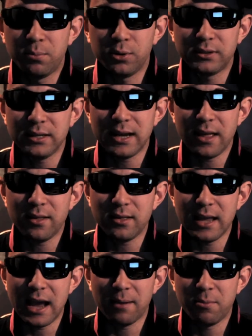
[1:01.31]
put together
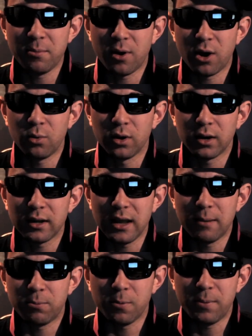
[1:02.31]
the album artwork,
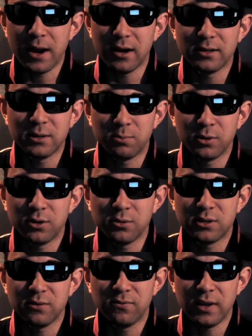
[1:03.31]
and prepare to
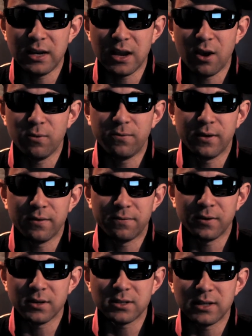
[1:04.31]
produce a video for the
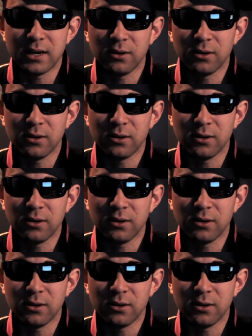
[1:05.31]
first